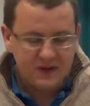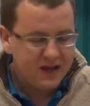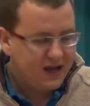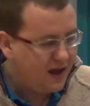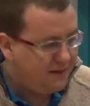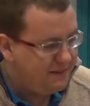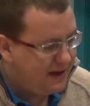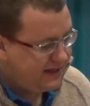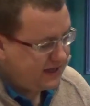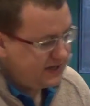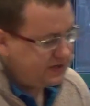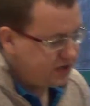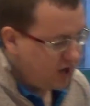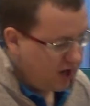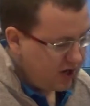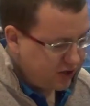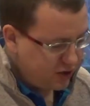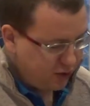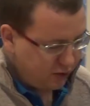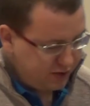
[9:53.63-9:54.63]
I met this
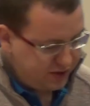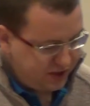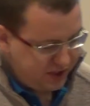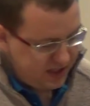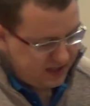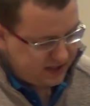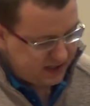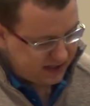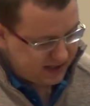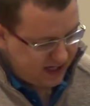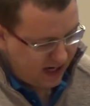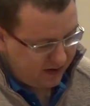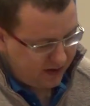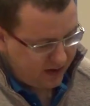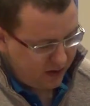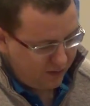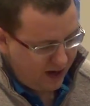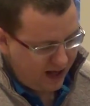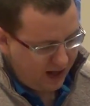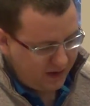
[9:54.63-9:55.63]
guy called Jesus down at
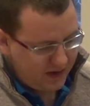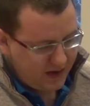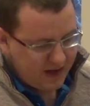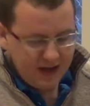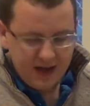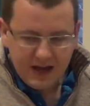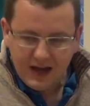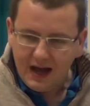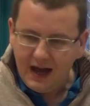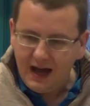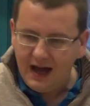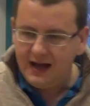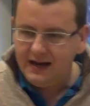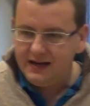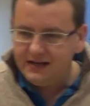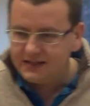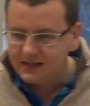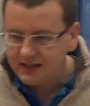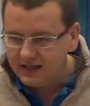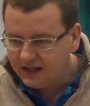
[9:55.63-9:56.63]
the well,
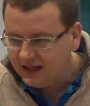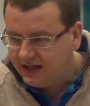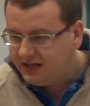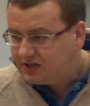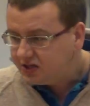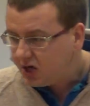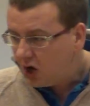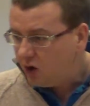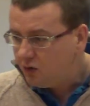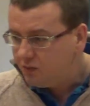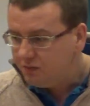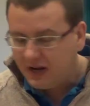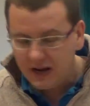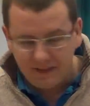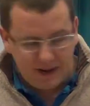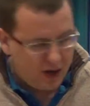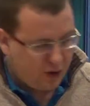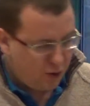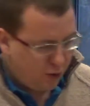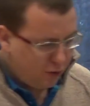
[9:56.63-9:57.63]
and he told me
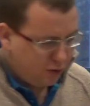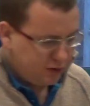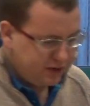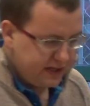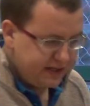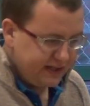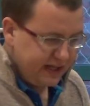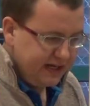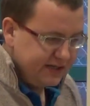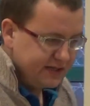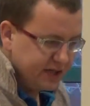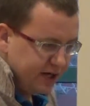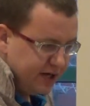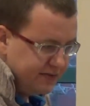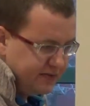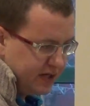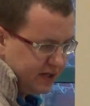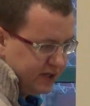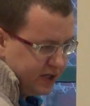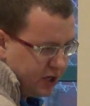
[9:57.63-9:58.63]
about all the things that I've
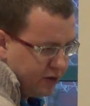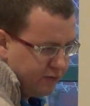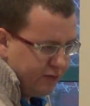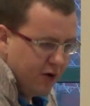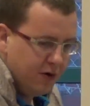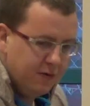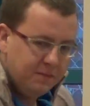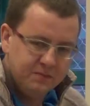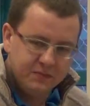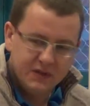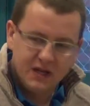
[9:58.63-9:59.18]
done that are wrong.